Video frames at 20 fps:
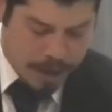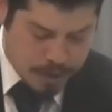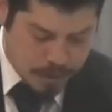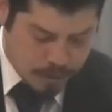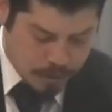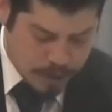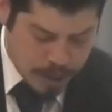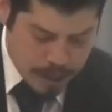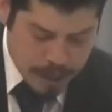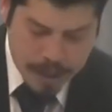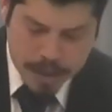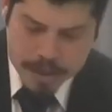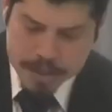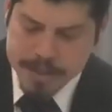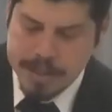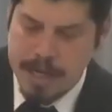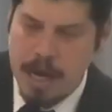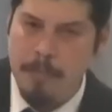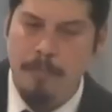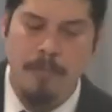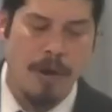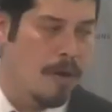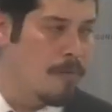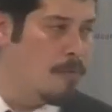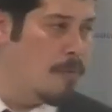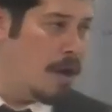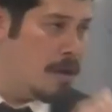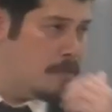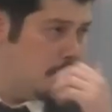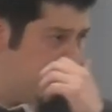talk. Psalm
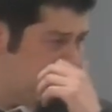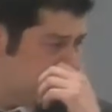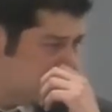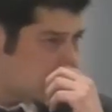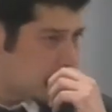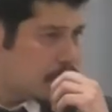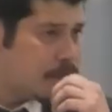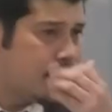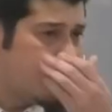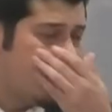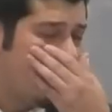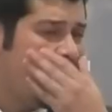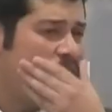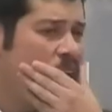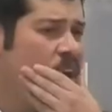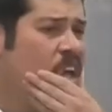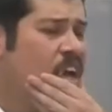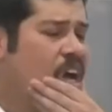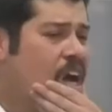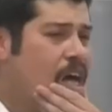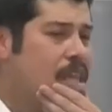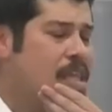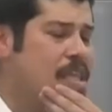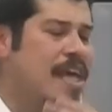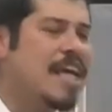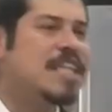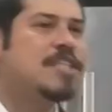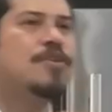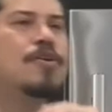1 1. The next